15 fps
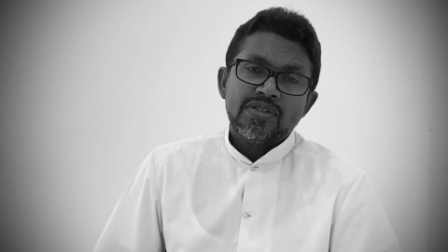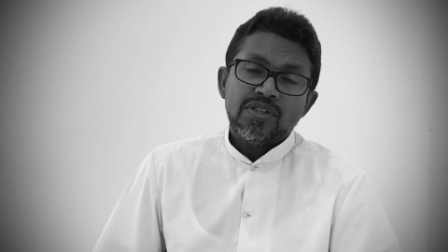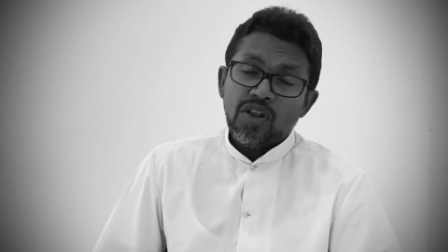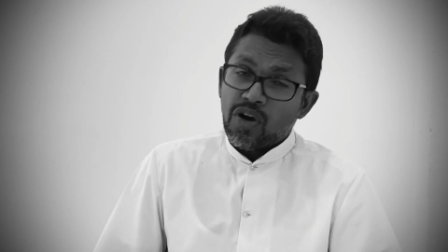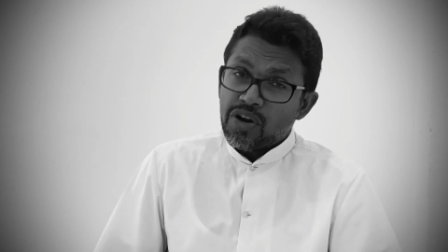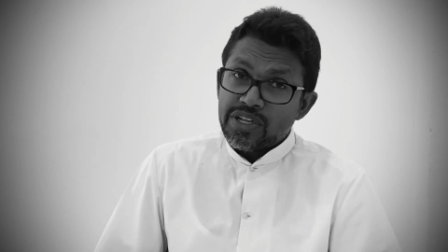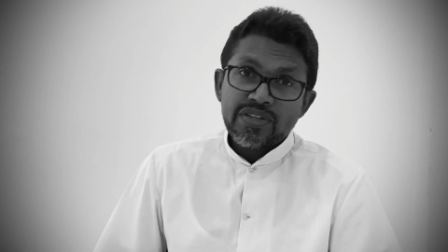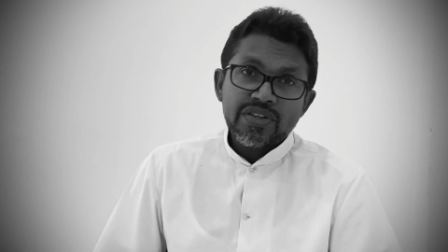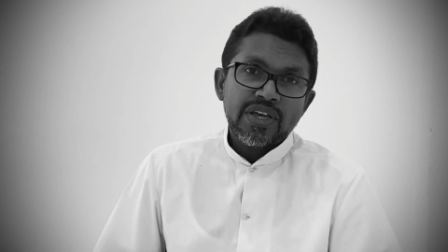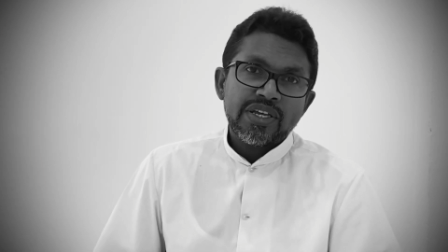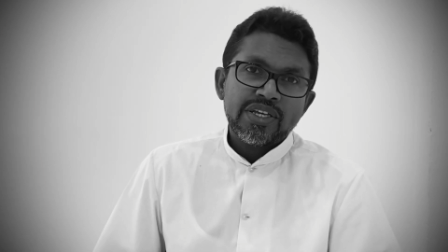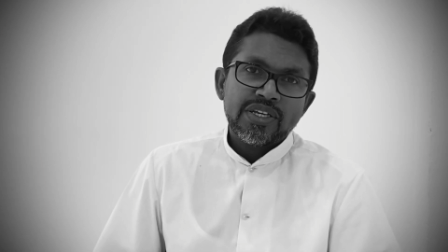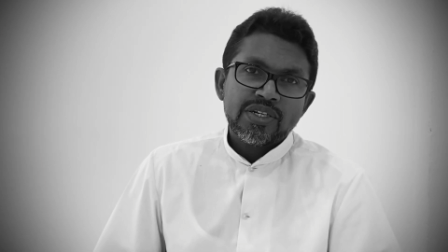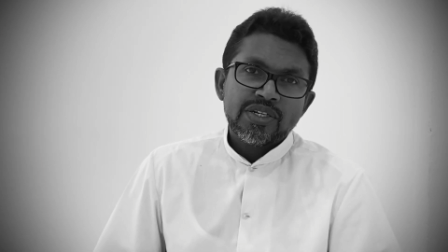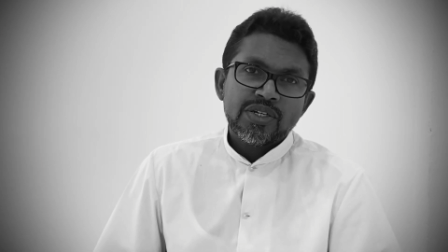The Lord is saying,
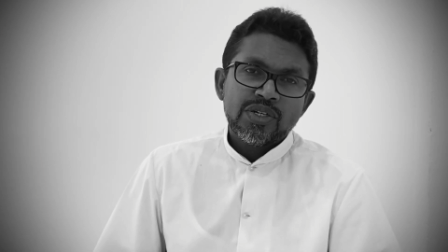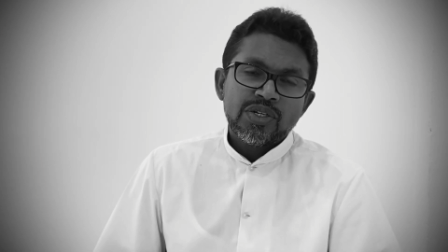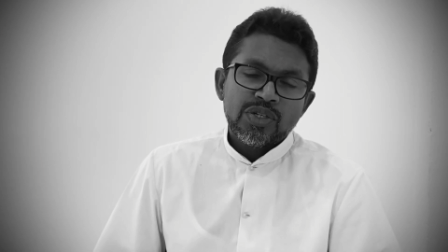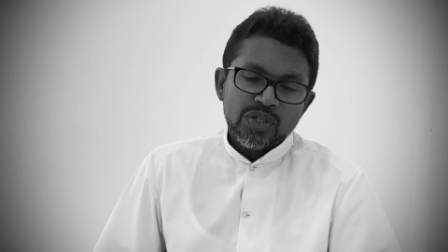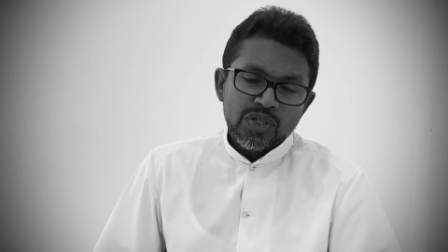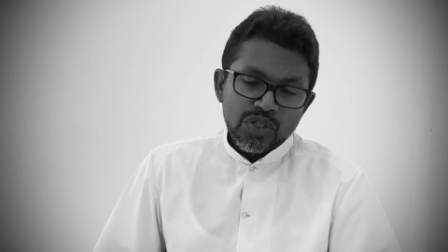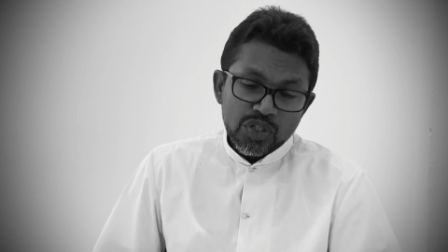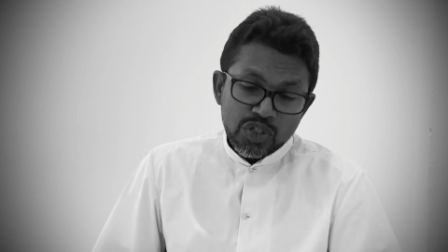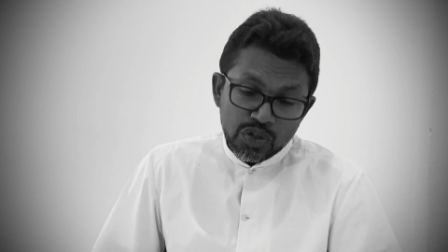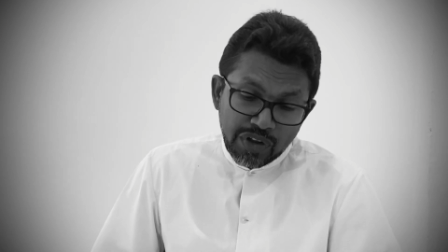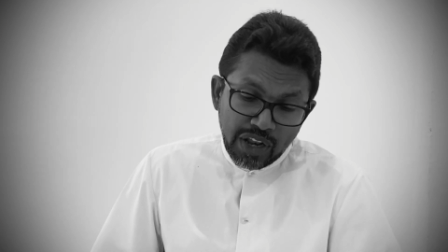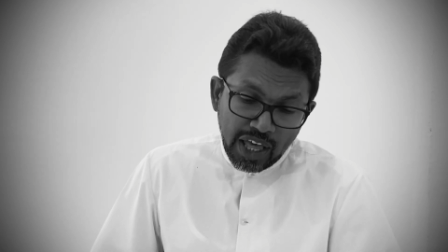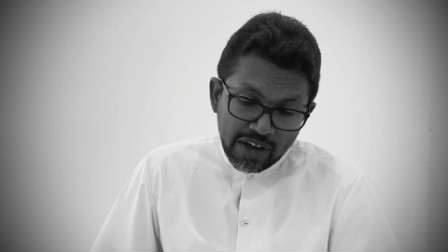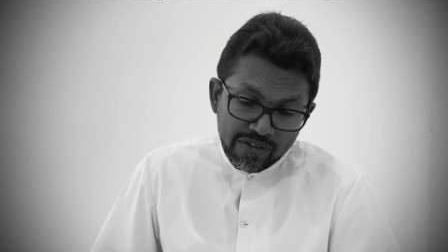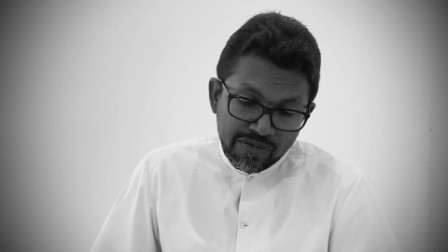You will
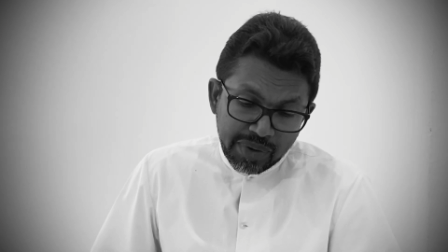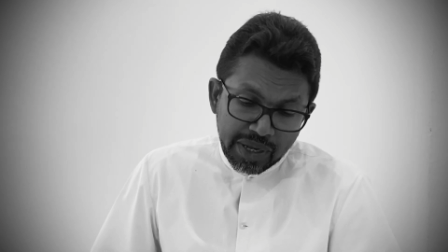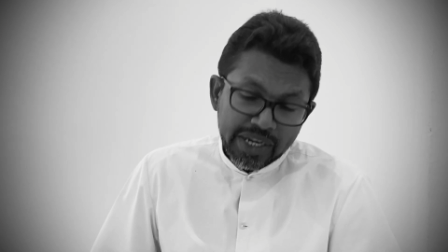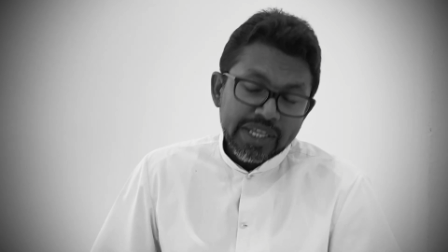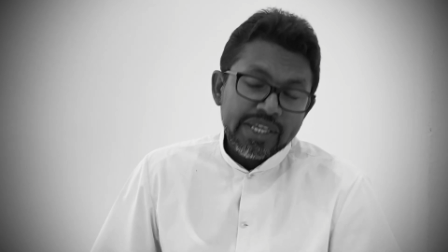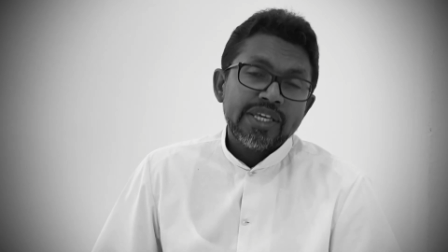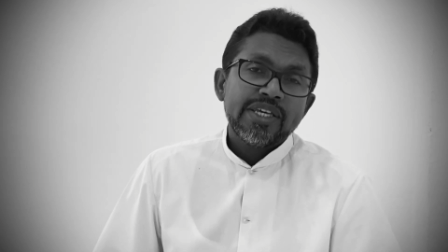have many